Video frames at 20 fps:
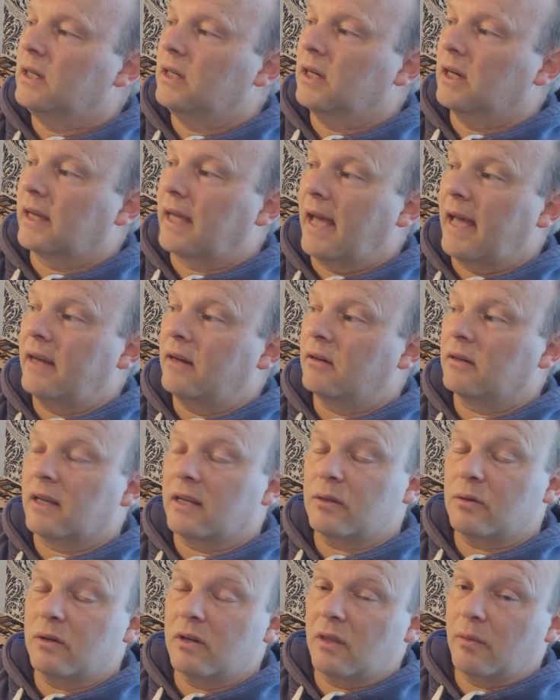Again, I'll get
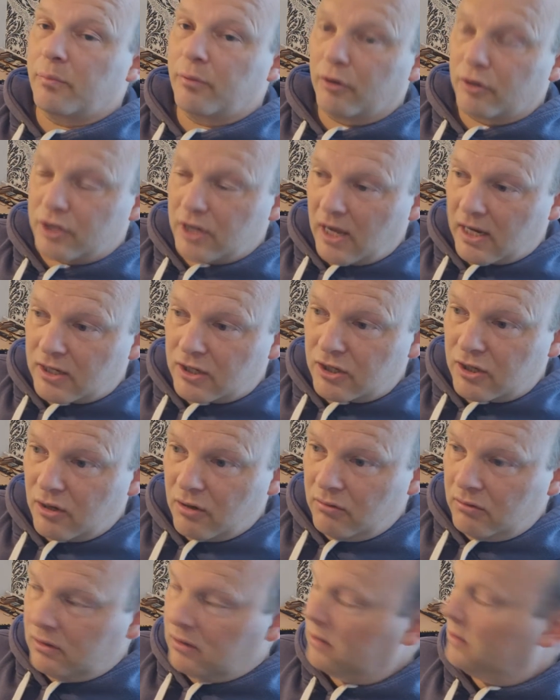to another project
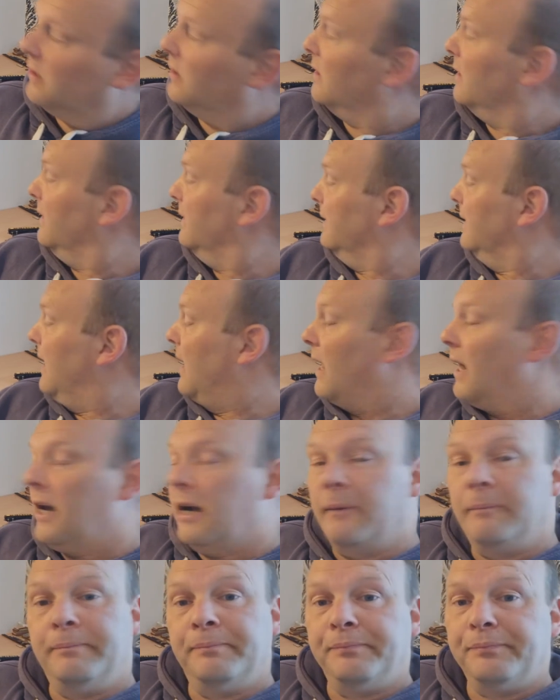soon.
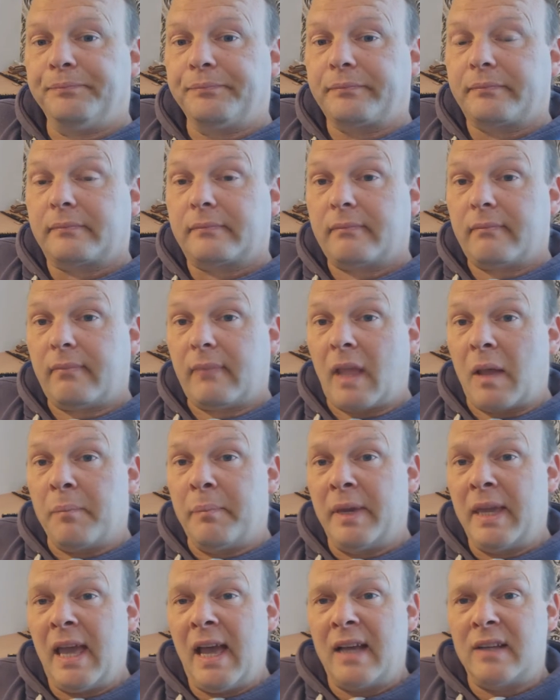
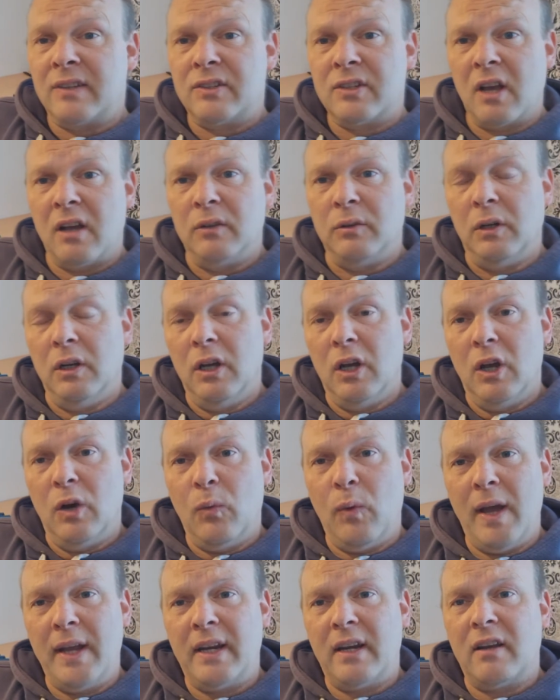But yeah, so
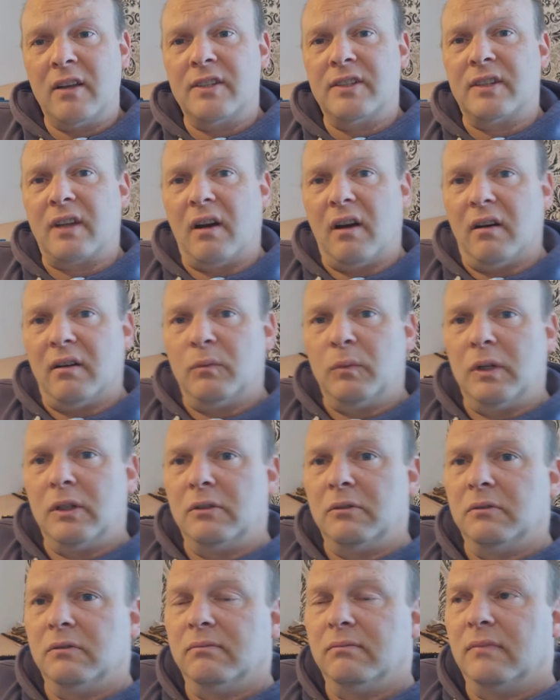where did I start?
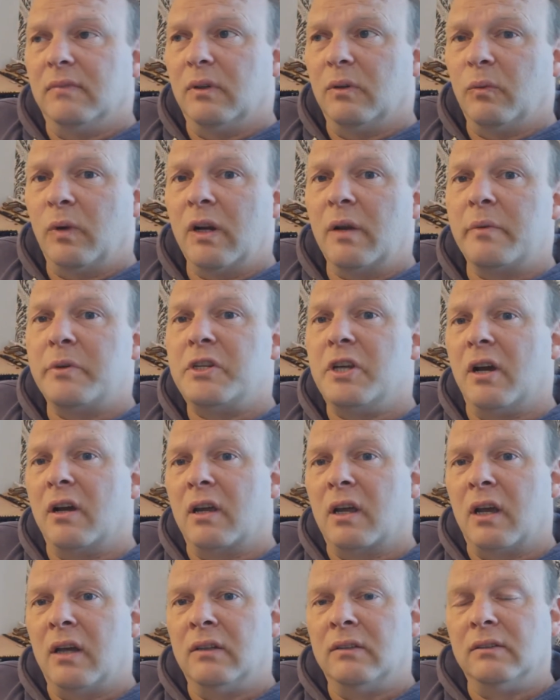Well, when I was
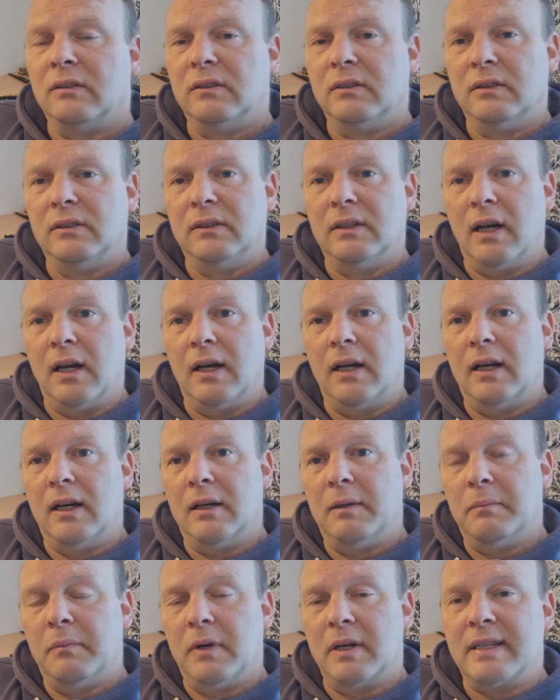younger,
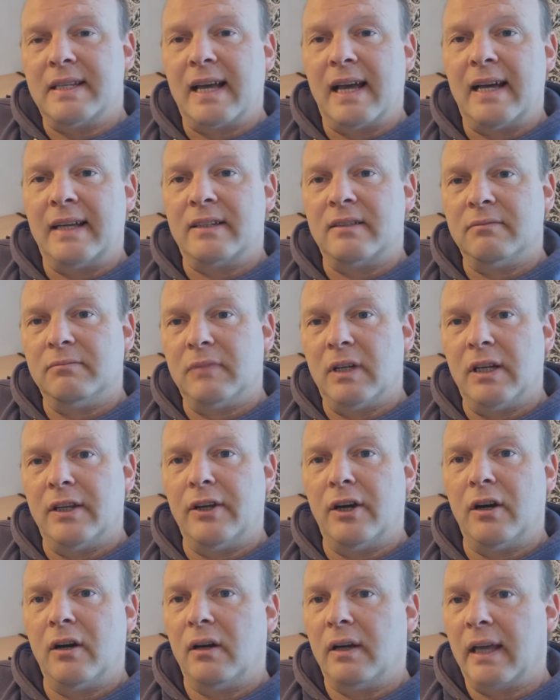my dad and
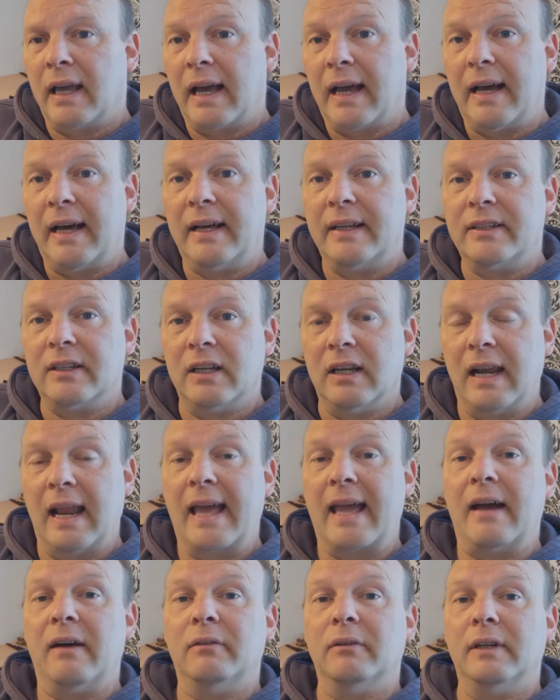I had a
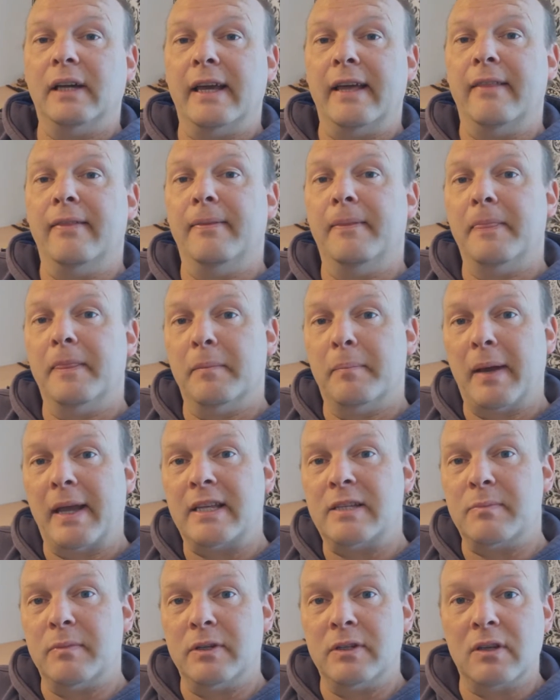layout in the
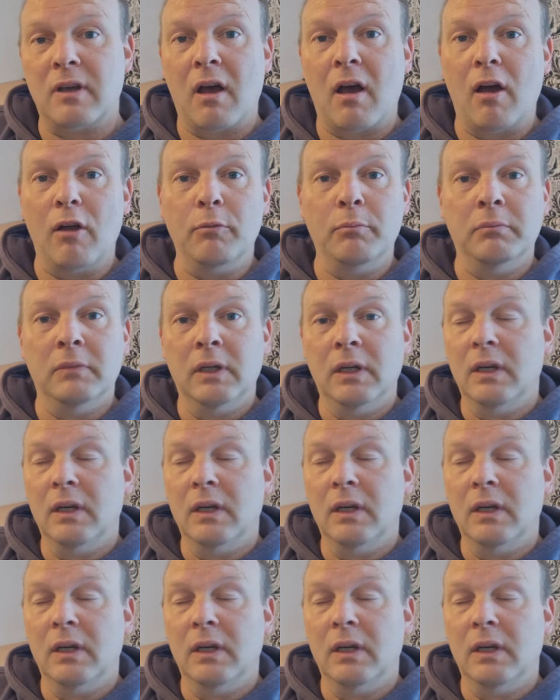basement at home.